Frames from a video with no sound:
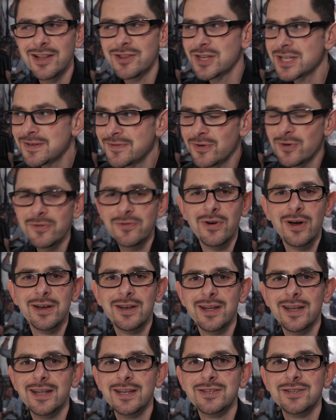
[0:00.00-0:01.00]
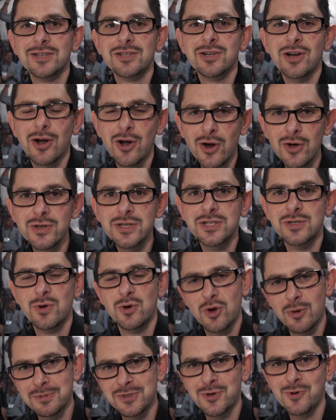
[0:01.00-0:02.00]
This viewfinder is as close to
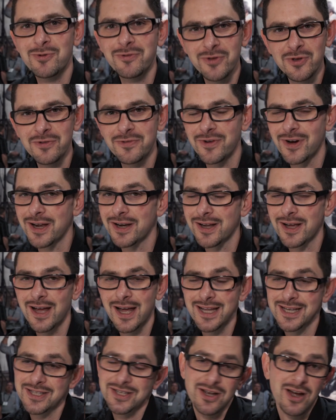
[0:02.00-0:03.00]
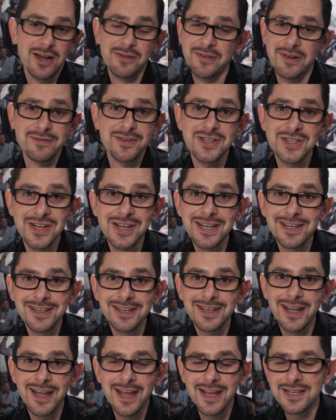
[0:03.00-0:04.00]
an optical viewfinder as I've ever seen.
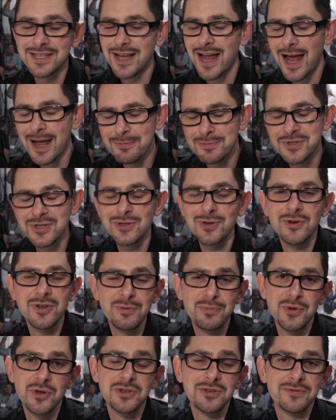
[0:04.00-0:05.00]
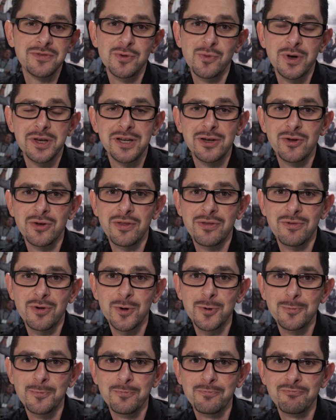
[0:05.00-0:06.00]
It's absolutely beautiful when you look
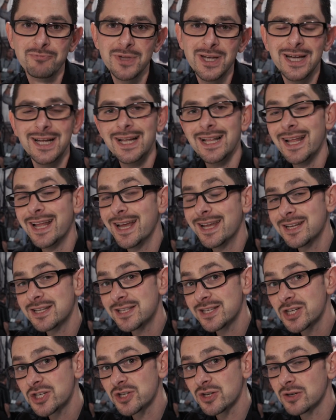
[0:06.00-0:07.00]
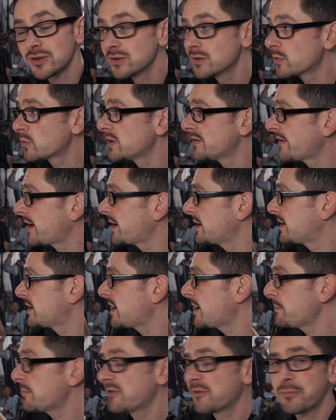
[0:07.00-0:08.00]
through. In addition, we've added a
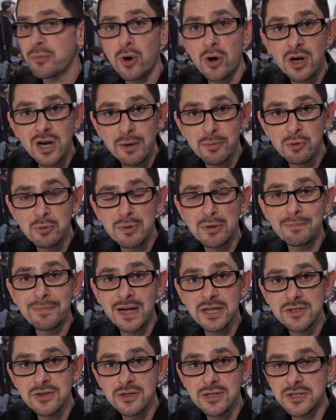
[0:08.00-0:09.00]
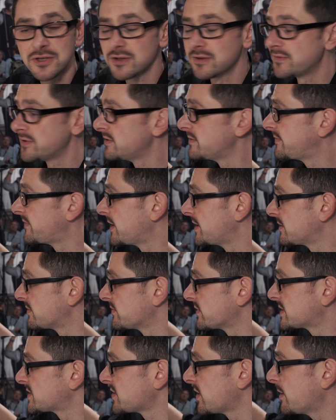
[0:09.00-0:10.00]
number of programmable buttons to the viewfinder
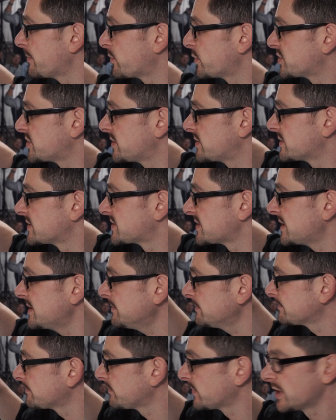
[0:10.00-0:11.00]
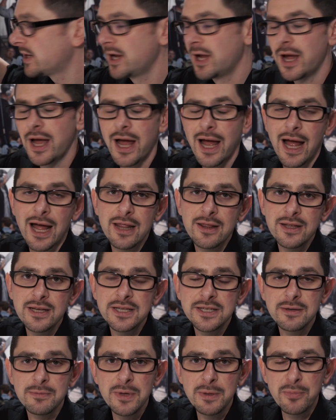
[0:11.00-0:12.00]
on the top, which you can see, and
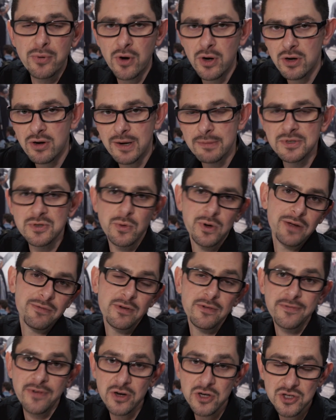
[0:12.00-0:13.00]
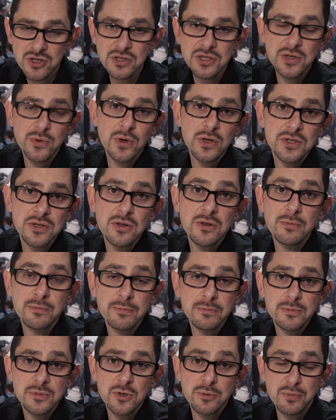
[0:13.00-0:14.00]
these can be programmed to whatever functions you want
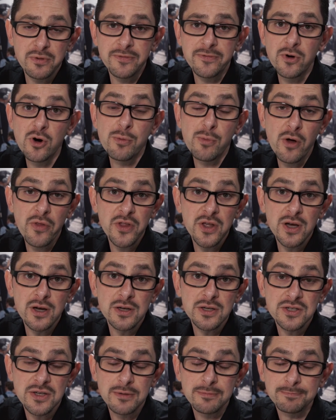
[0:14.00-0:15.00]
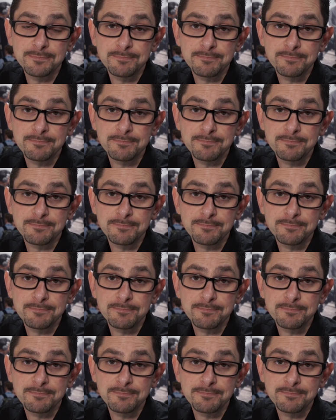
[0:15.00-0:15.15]
them to perform on the Ursa.